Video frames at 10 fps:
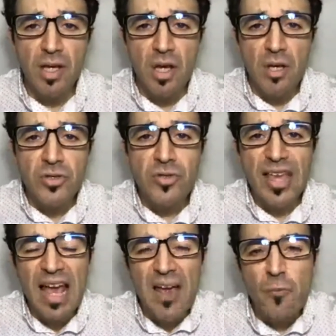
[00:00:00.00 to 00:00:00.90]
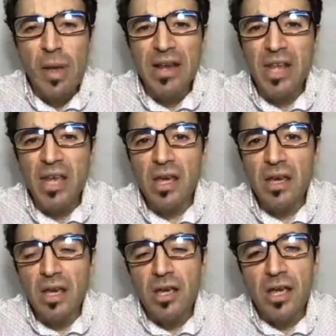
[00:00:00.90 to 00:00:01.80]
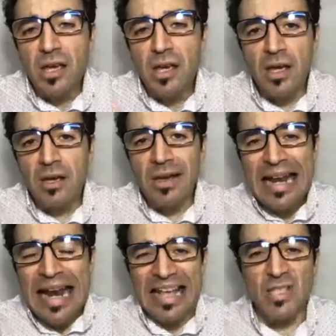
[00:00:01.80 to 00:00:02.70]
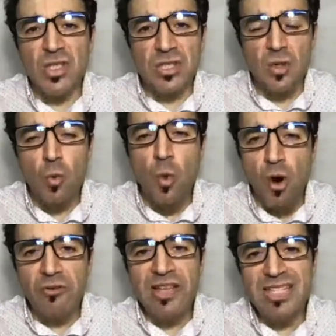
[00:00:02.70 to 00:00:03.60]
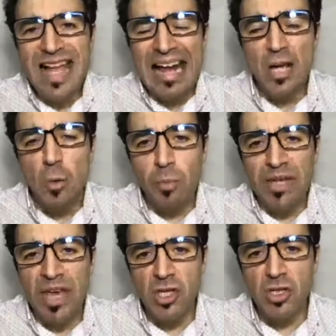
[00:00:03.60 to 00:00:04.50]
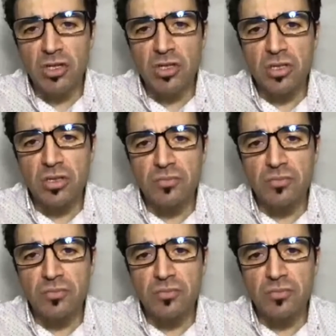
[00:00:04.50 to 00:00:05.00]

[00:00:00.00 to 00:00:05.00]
so they can have many less worries and complications.